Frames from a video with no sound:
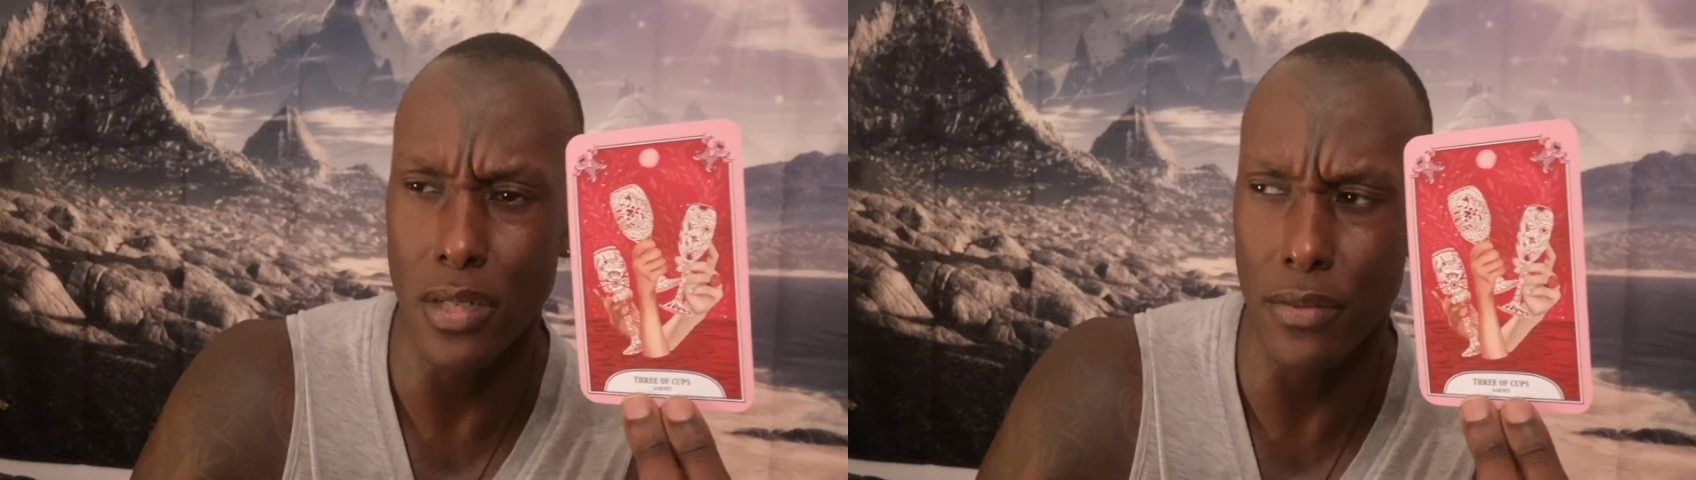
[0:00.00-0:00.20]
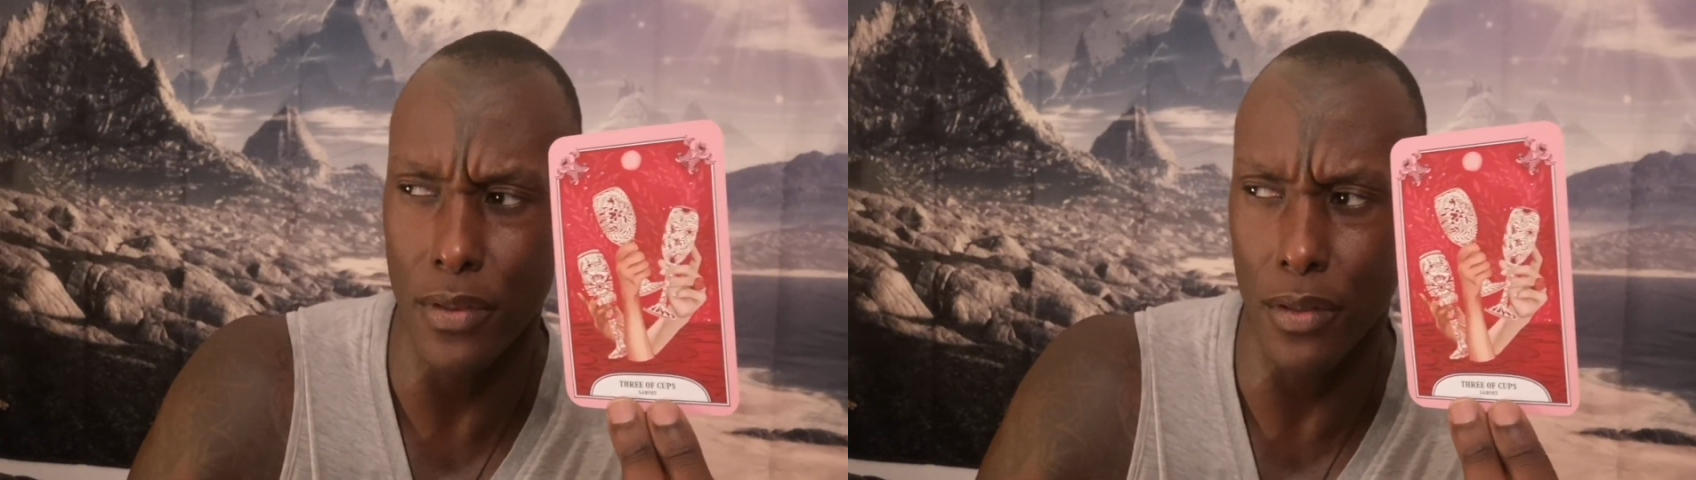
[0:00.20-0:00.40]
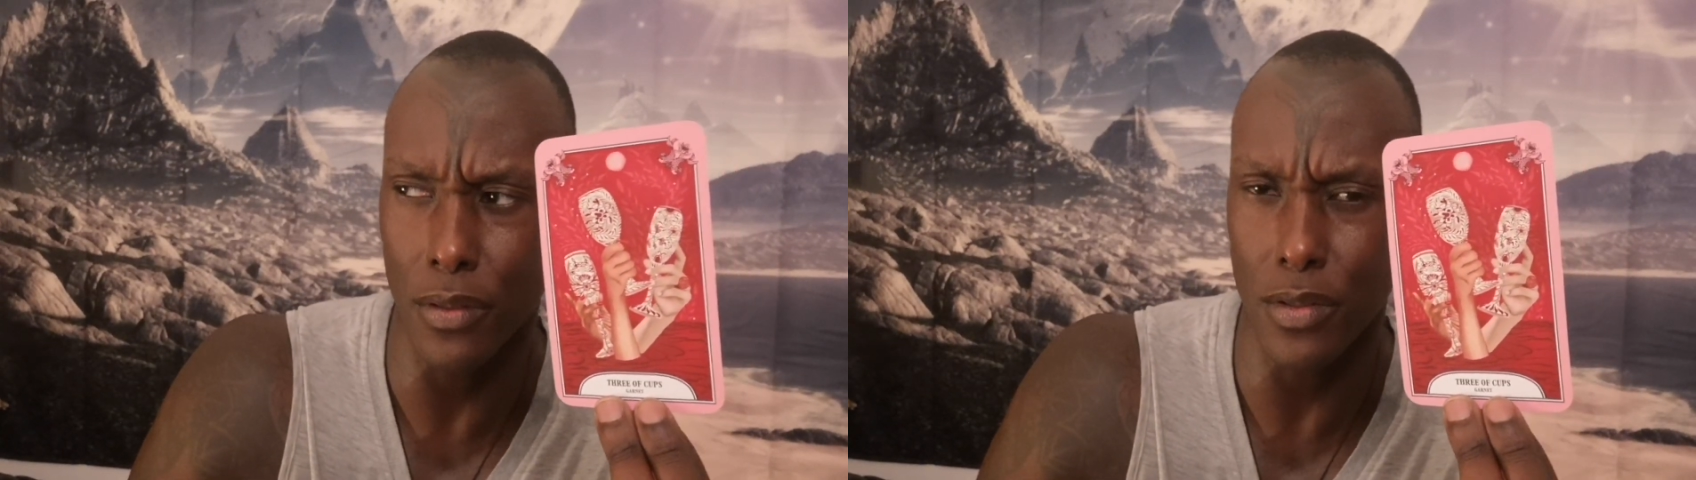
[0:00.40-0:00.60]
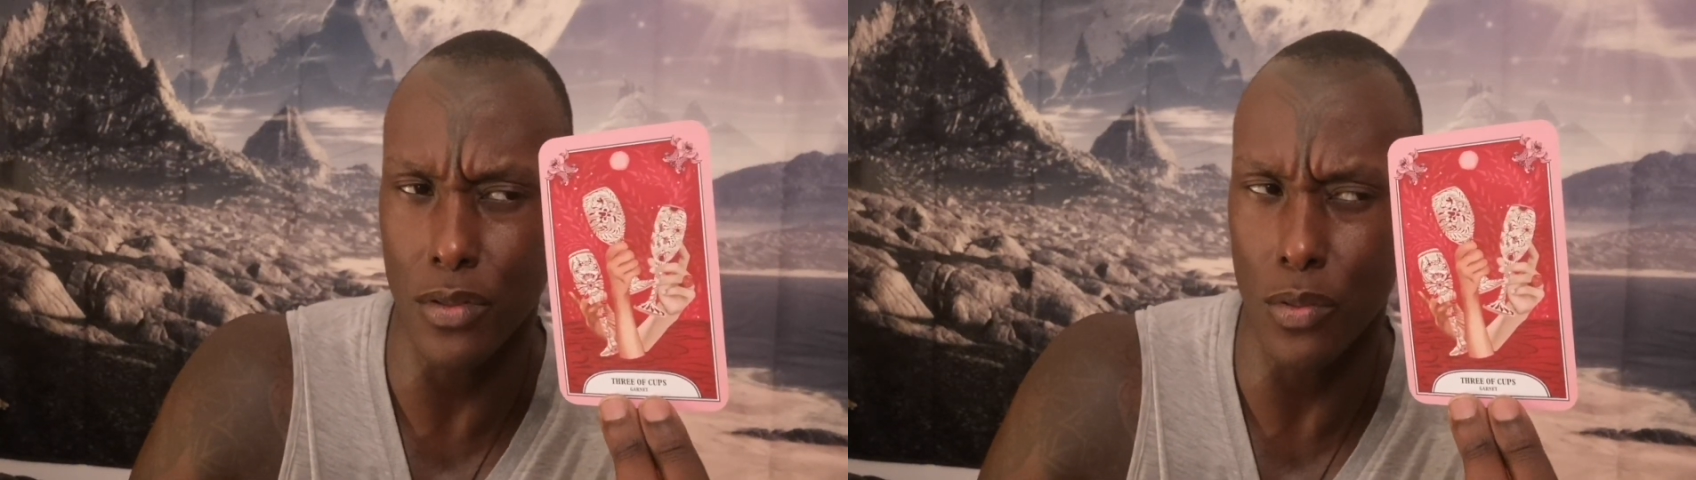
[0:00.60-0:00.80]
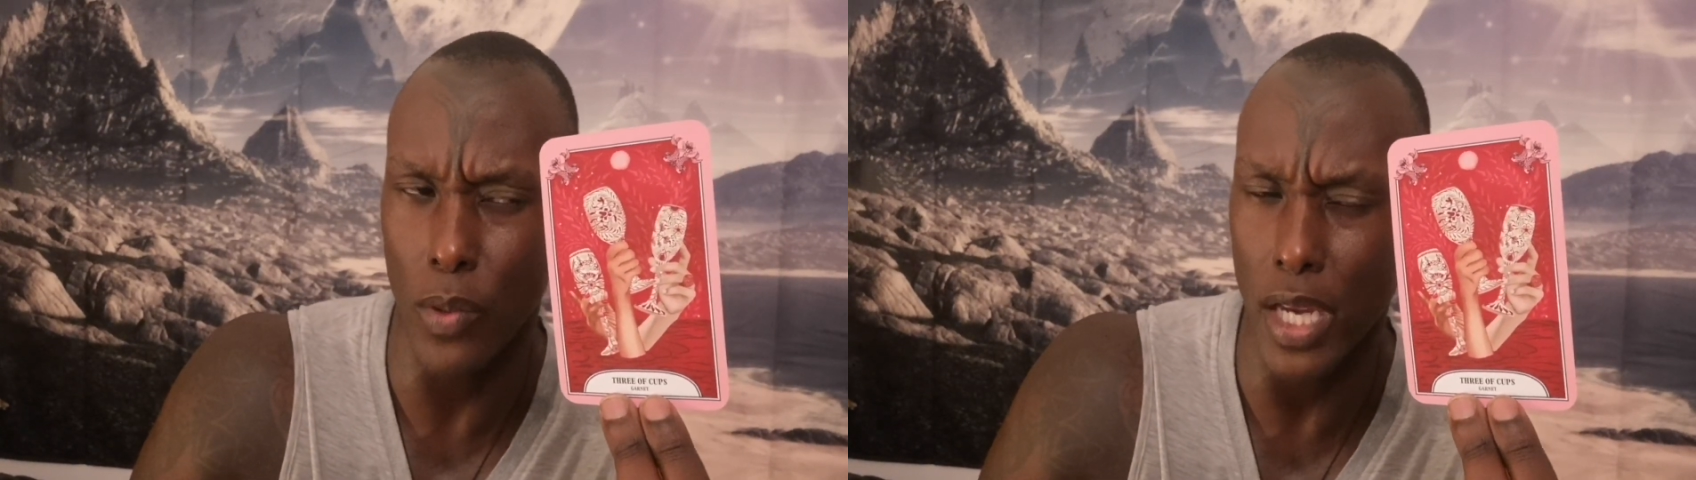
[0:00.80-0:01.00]
difficult
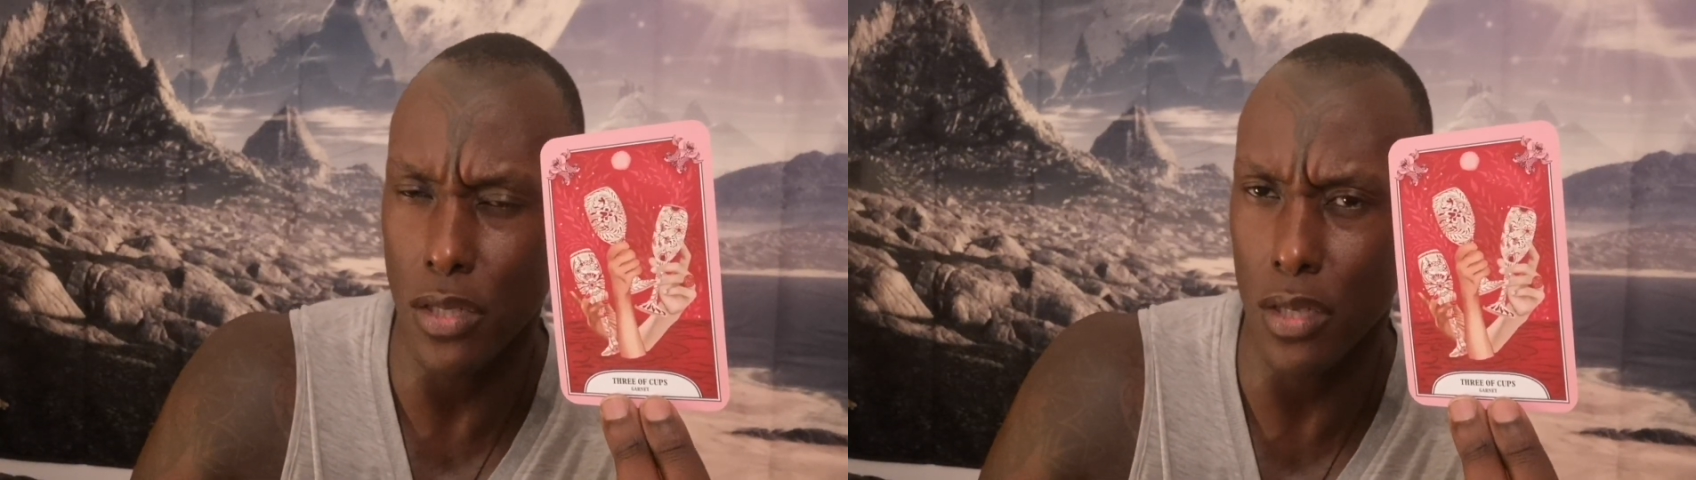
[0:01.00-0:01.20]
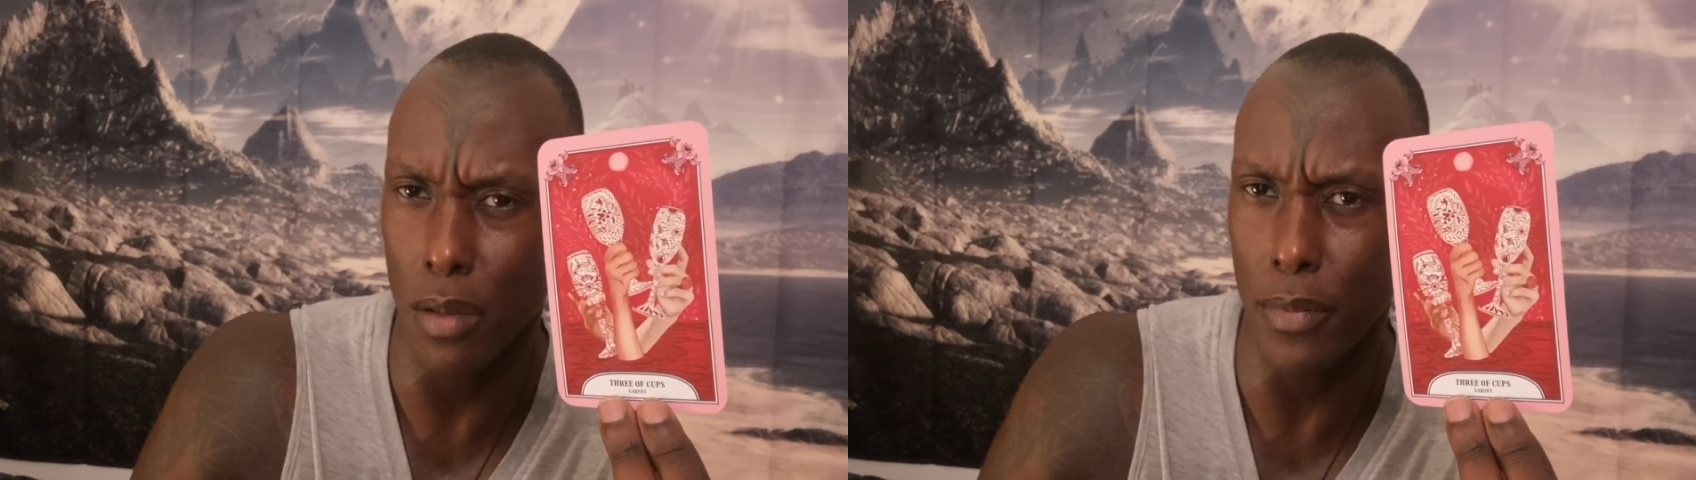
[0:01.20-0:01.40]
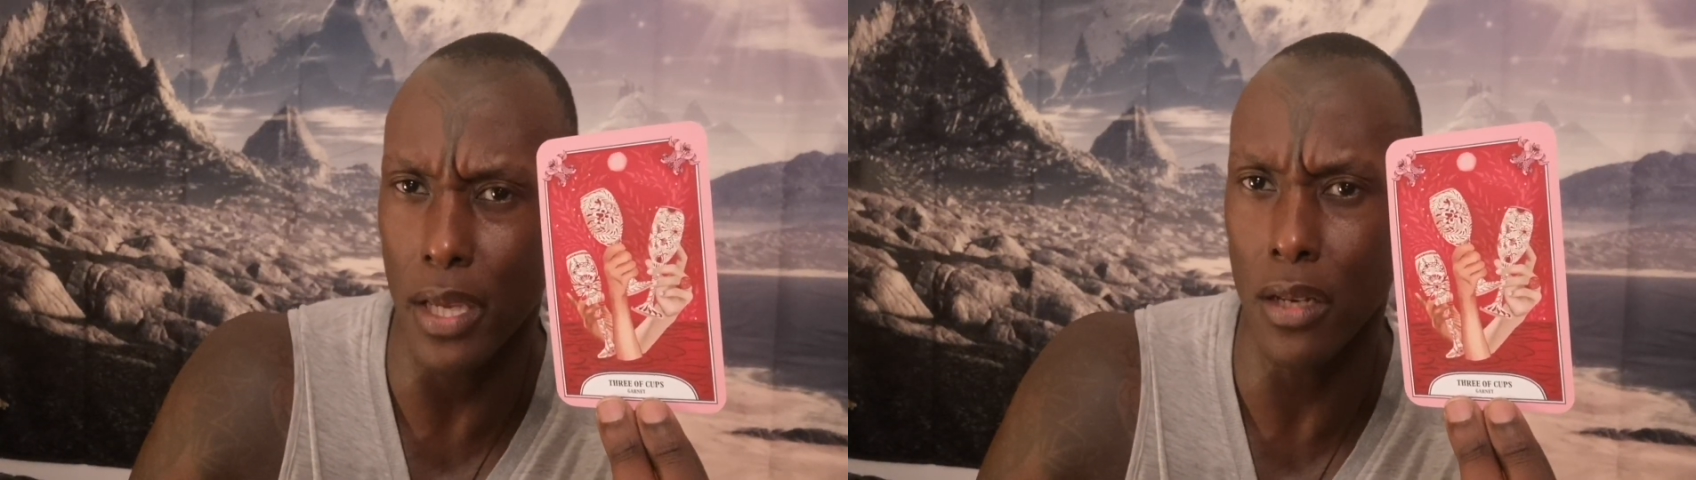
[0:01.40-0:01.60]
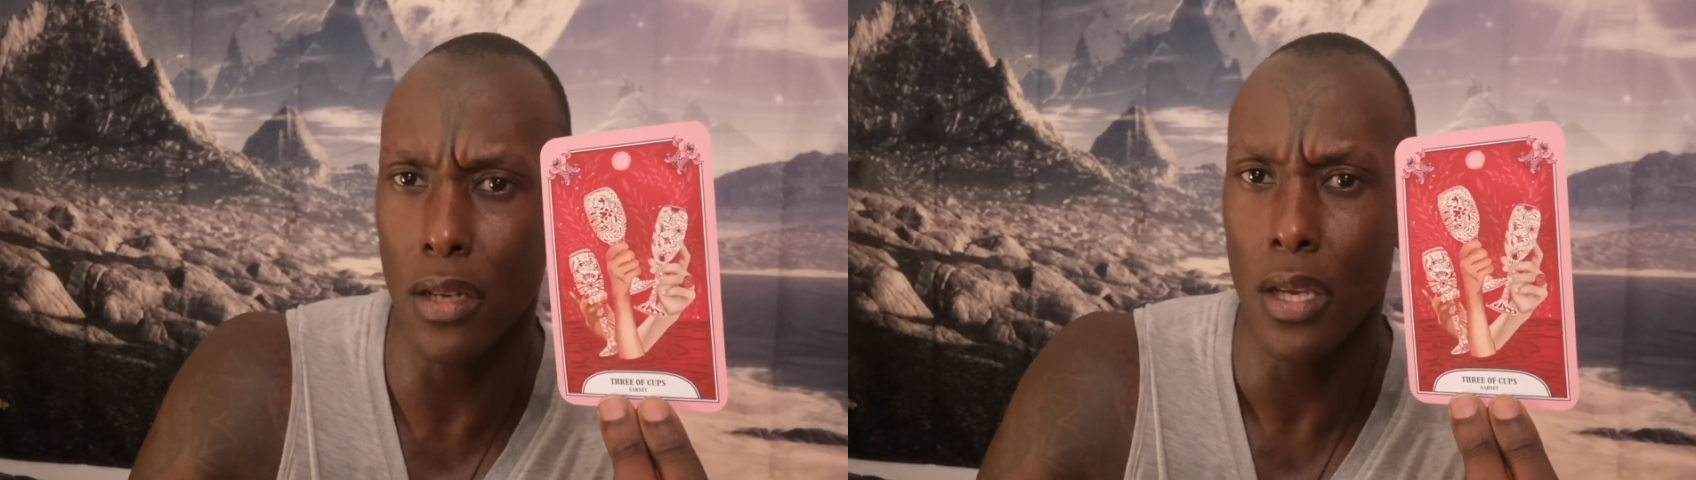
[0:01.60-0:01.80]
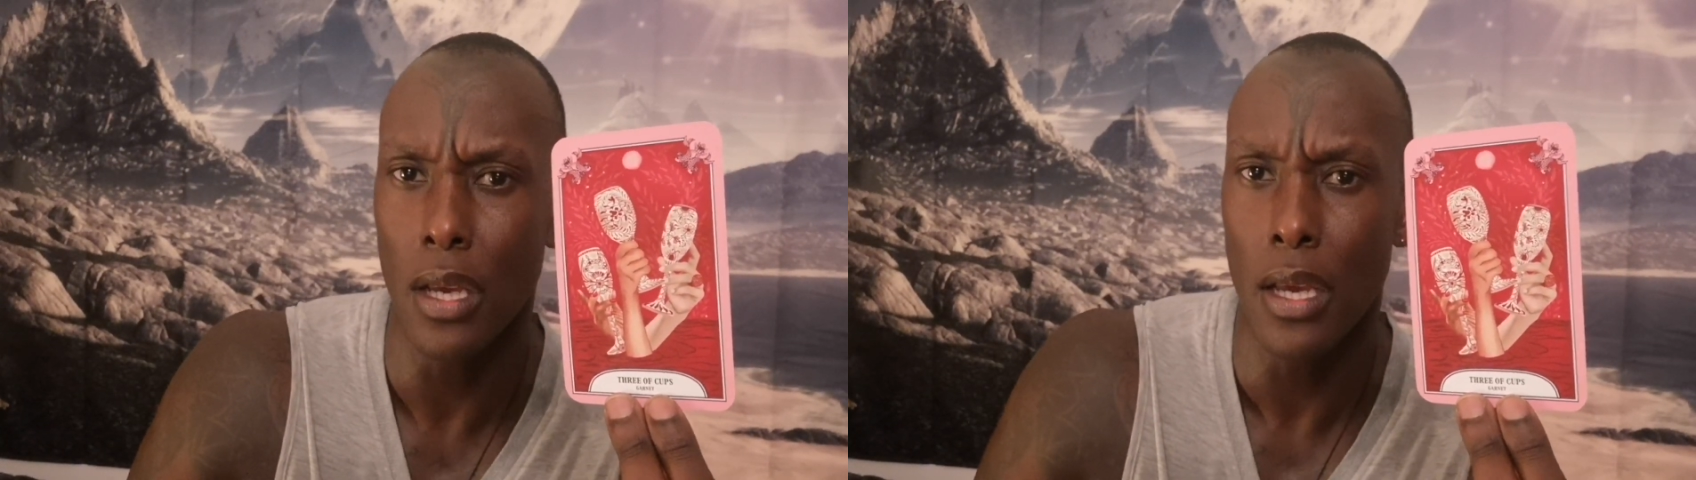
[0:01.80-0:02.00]
situation I'm in,